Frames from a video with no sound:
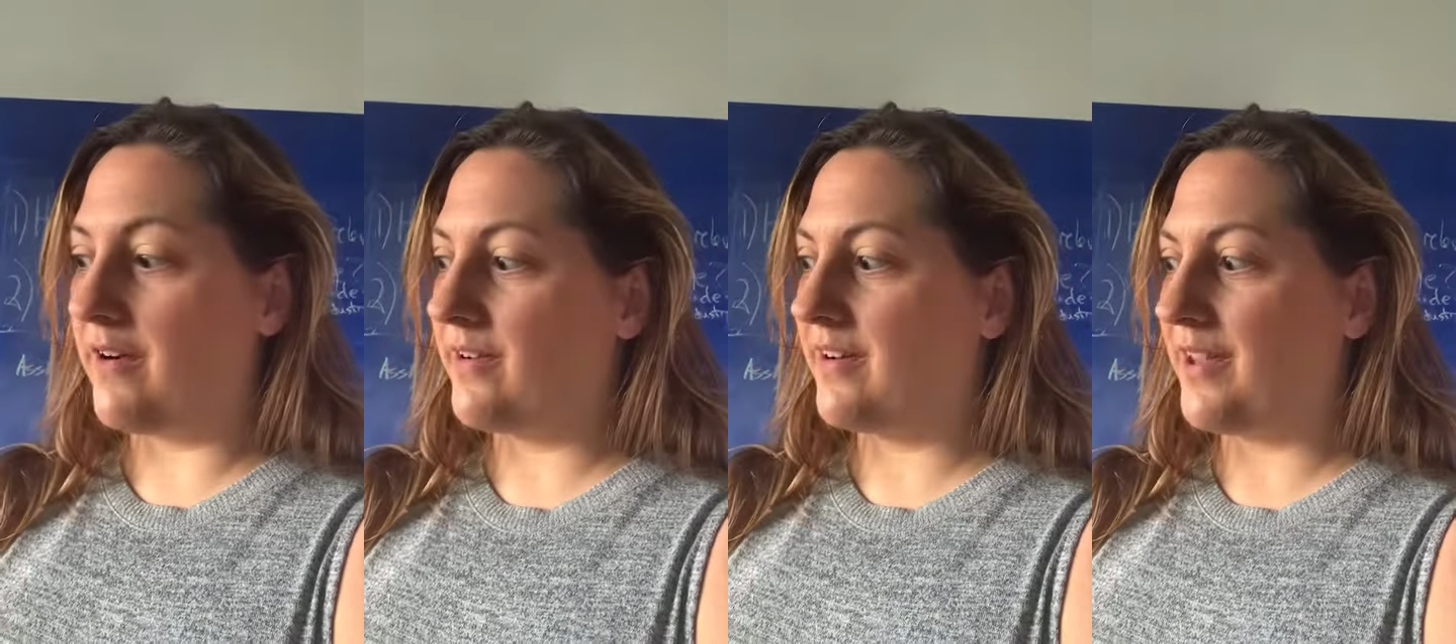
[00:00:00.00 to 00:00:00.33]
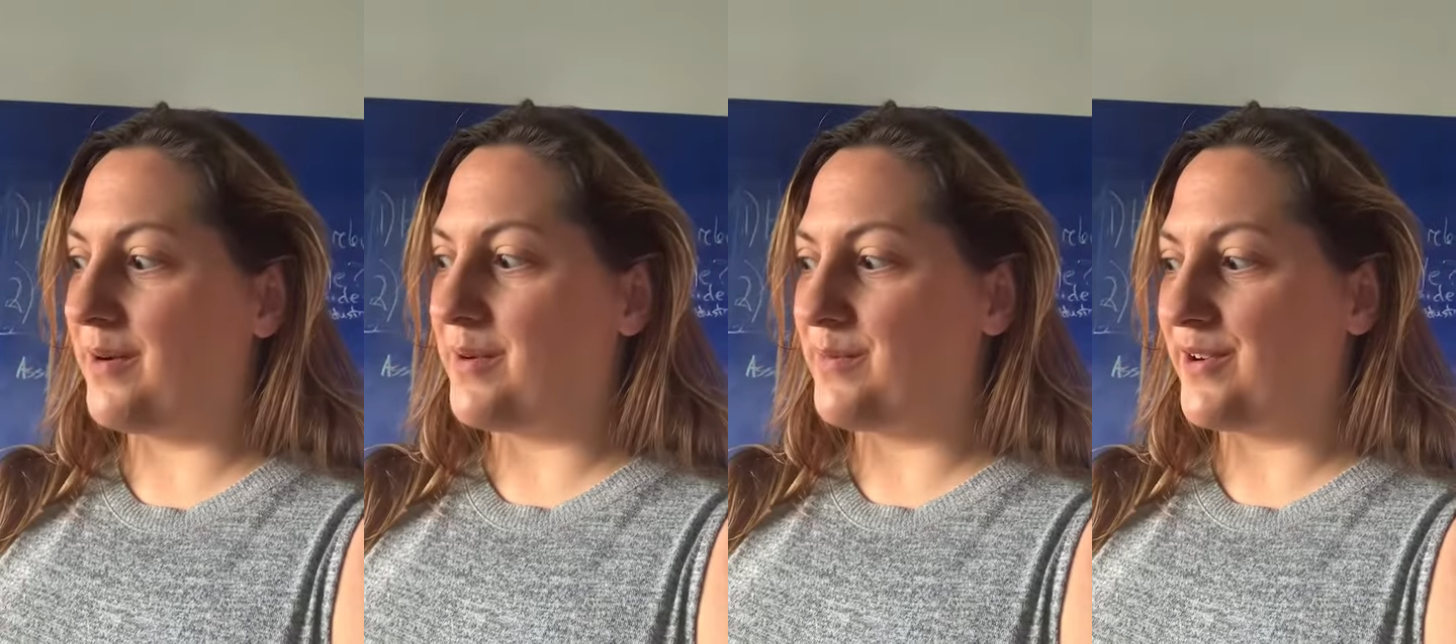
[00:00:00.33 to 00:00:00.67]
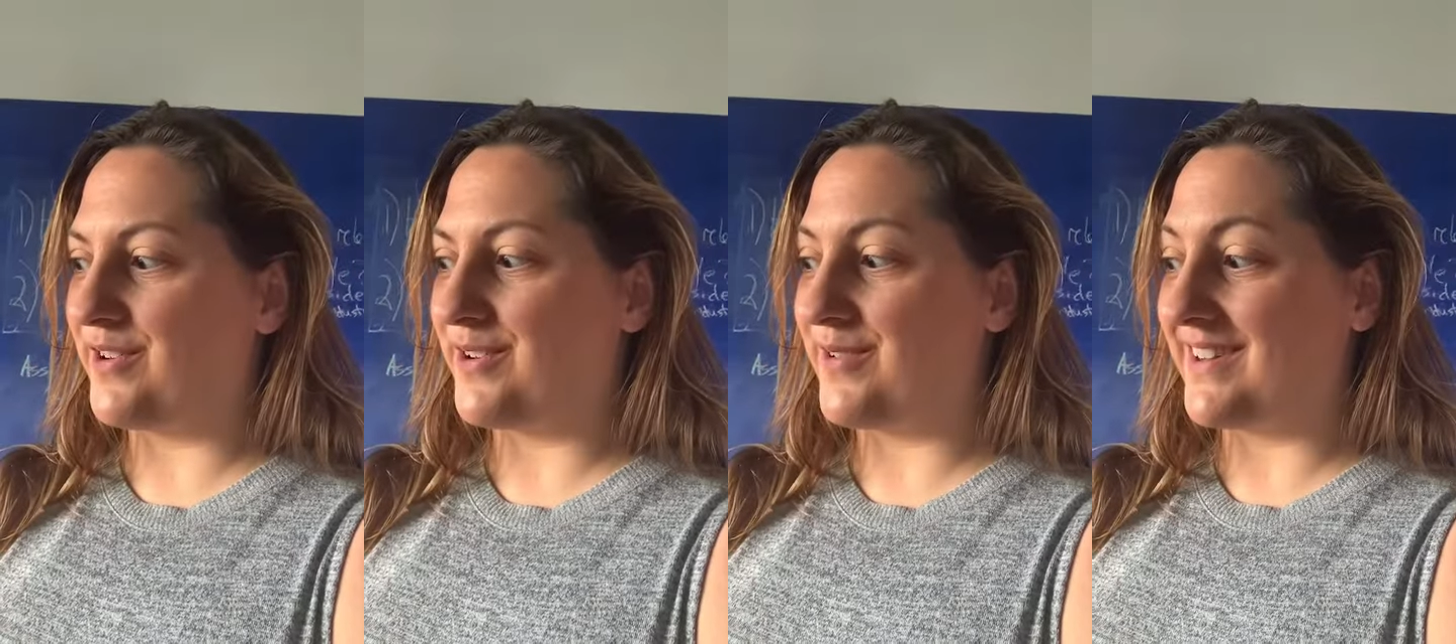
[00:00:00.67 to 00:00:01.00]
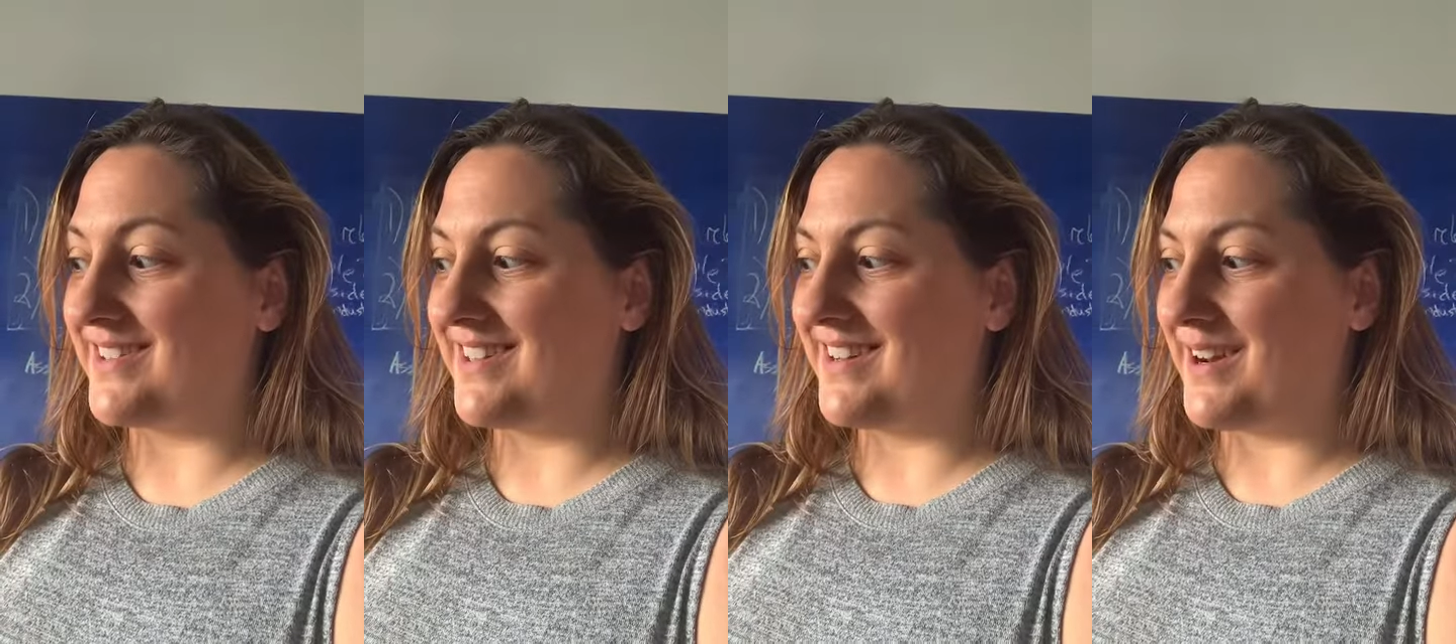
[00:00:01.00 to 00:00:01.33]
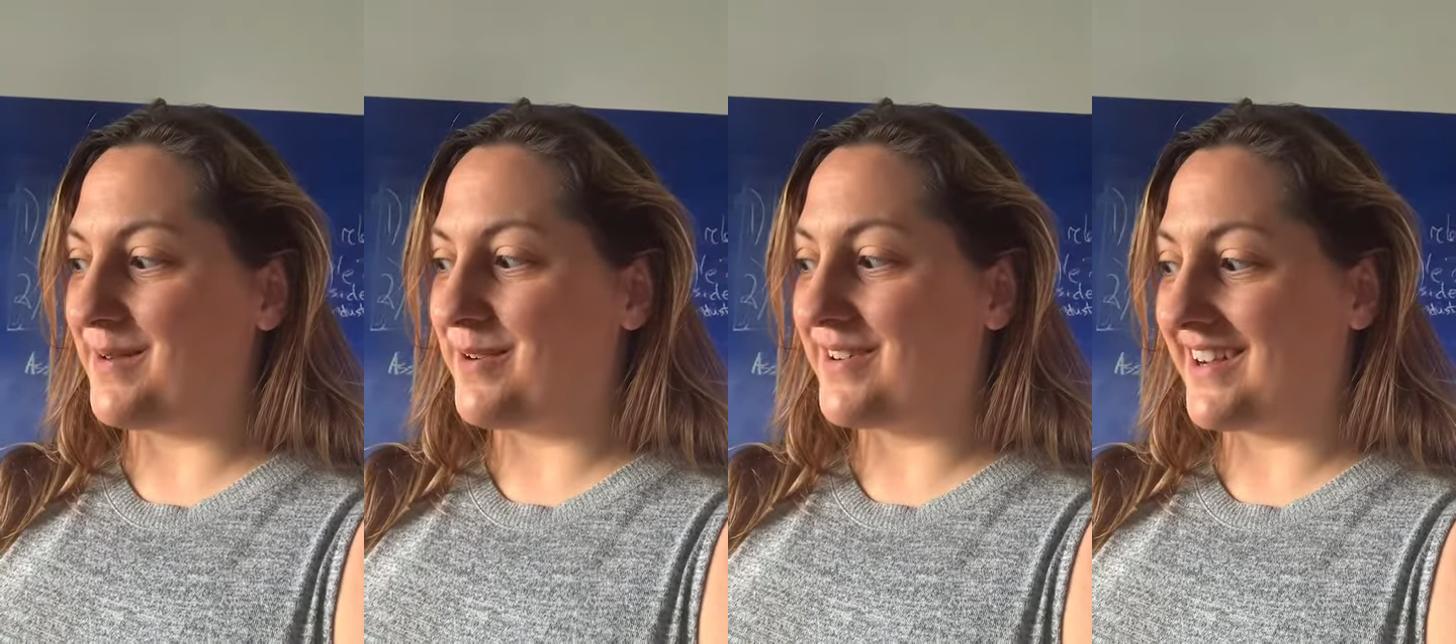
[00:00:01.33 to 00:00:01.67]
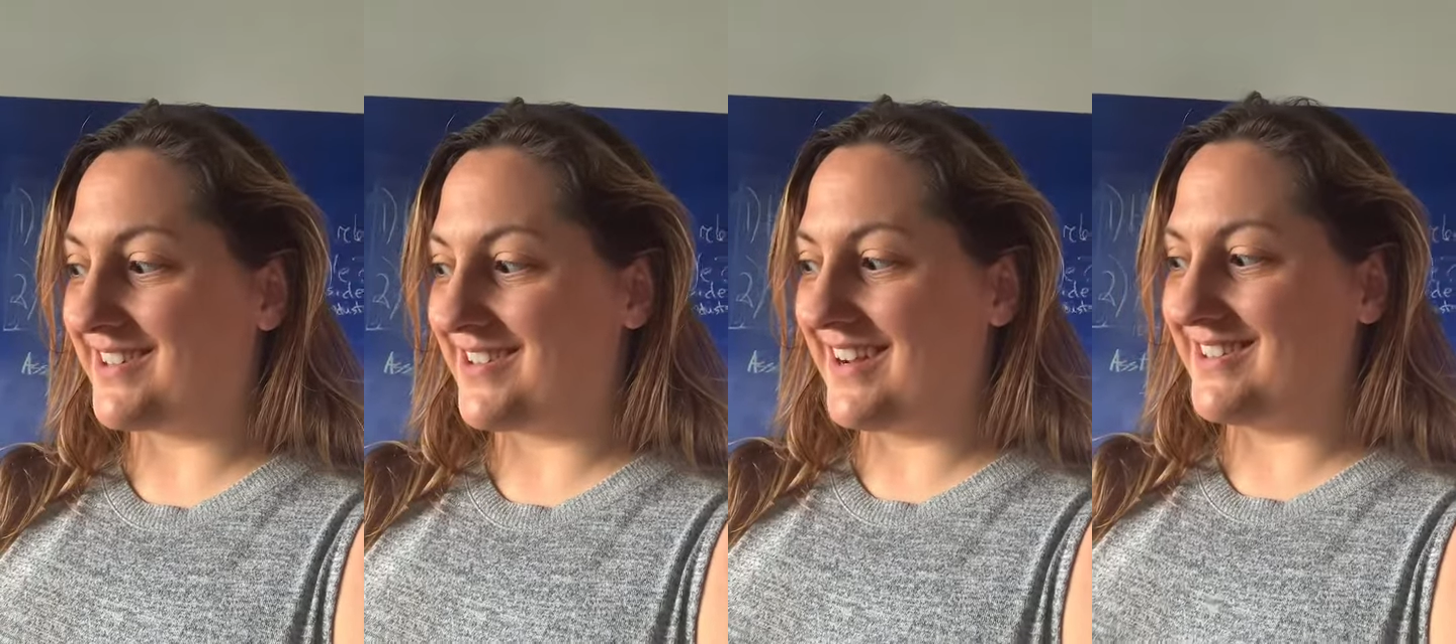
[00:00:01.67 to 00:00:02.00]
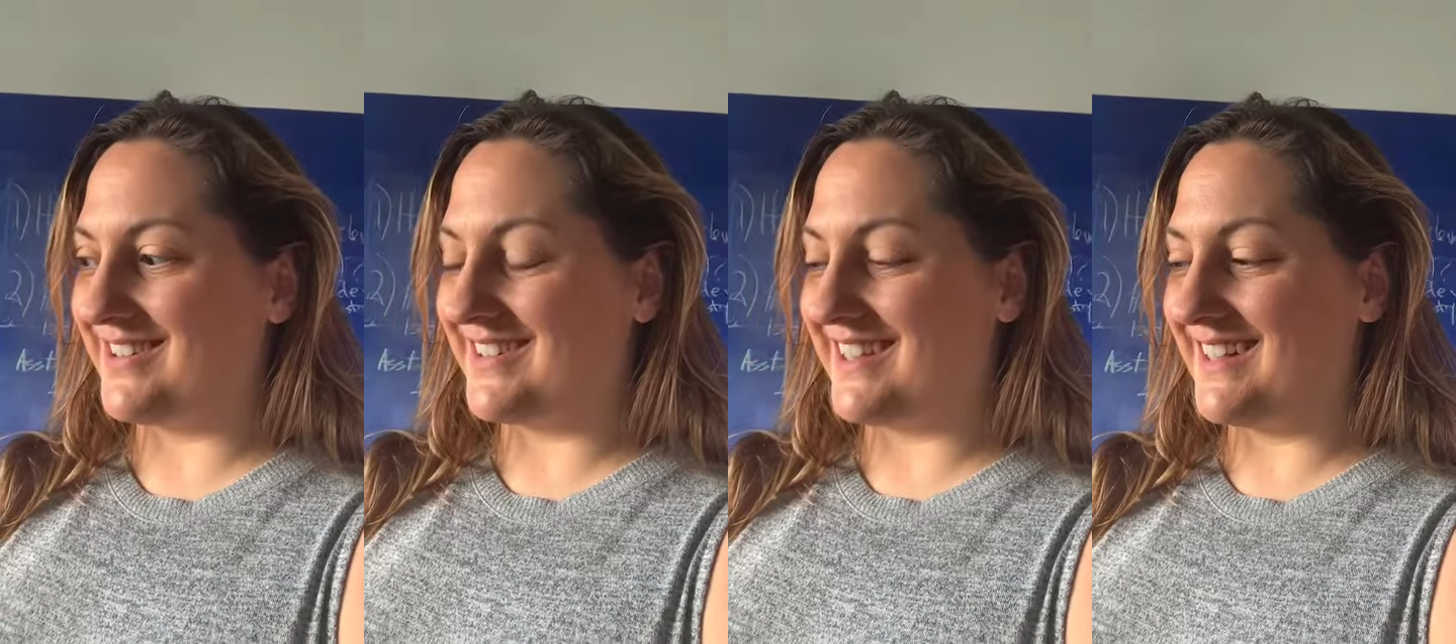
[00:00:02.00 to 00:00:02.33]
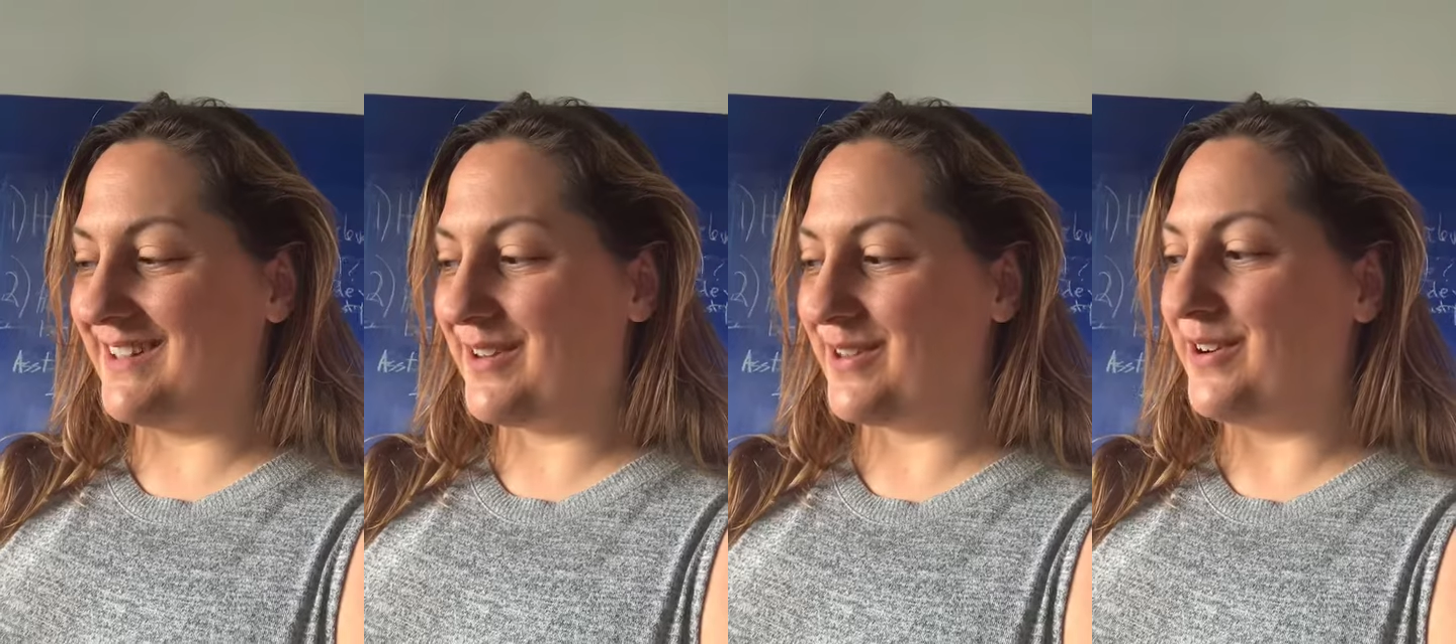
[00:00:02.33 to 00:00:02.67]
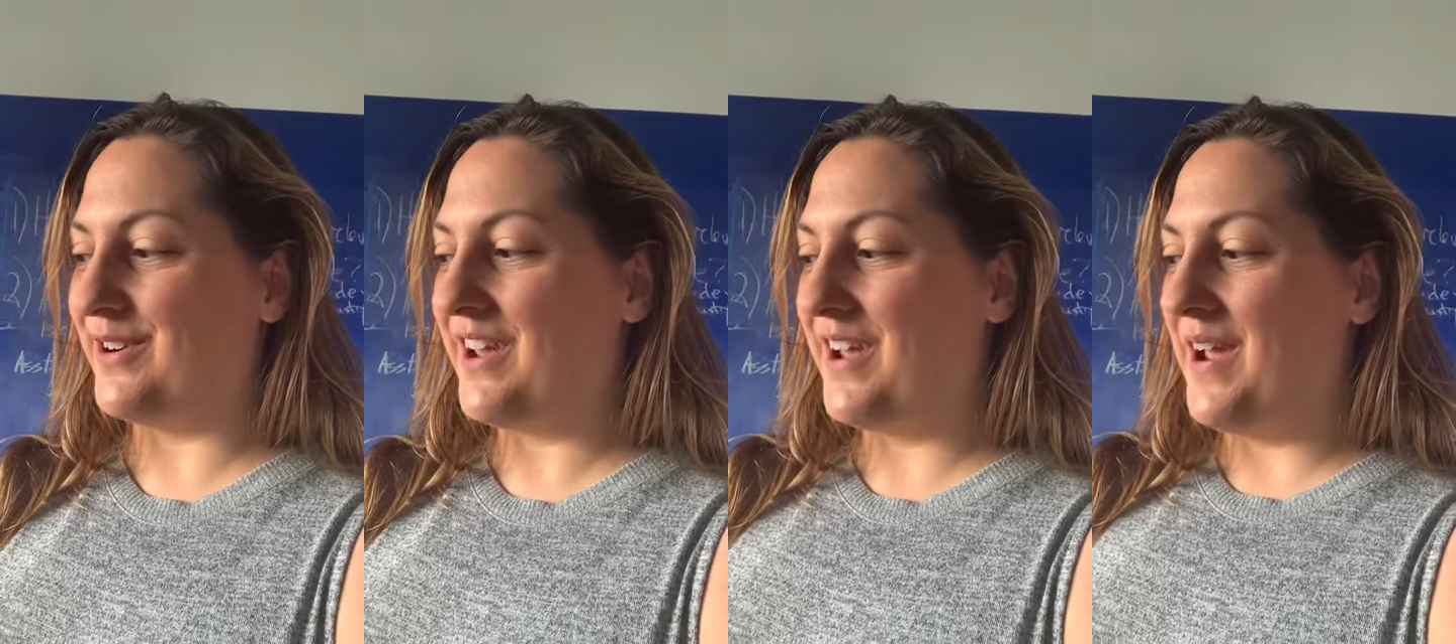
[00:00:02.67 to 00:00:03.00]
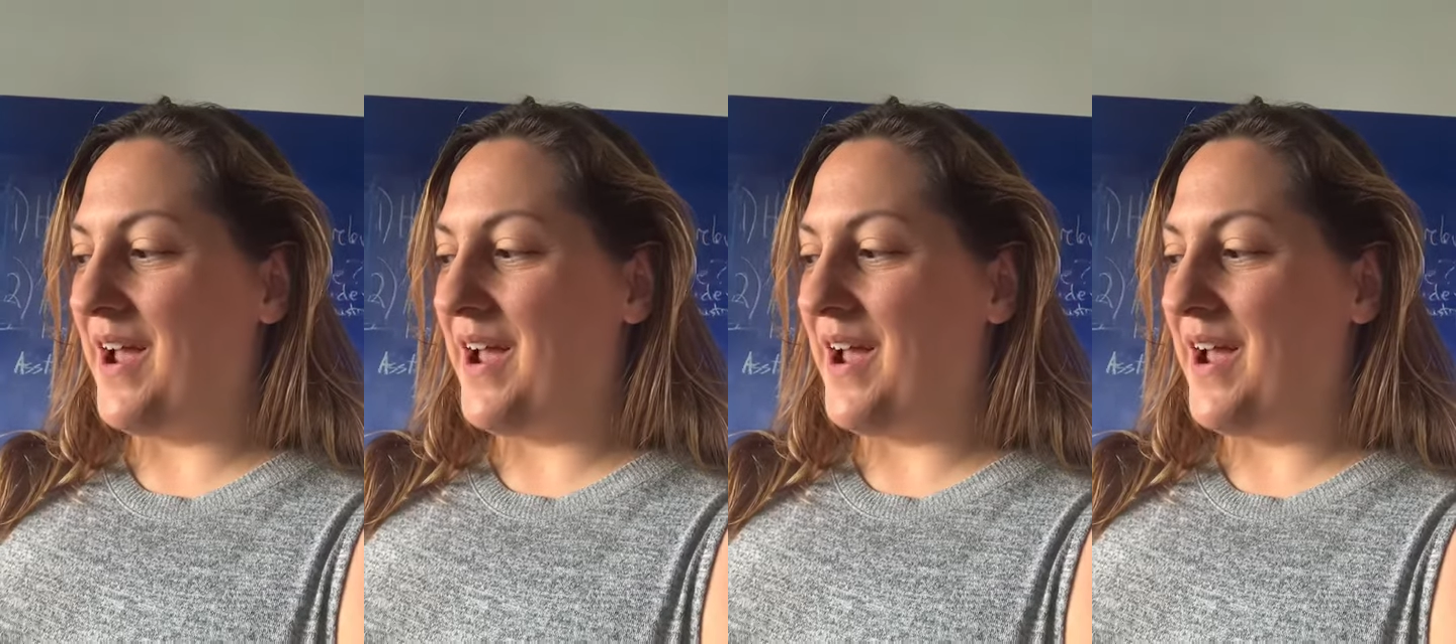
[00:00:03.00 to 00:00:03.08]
in a little bit more to what does the Data Protection Agency include.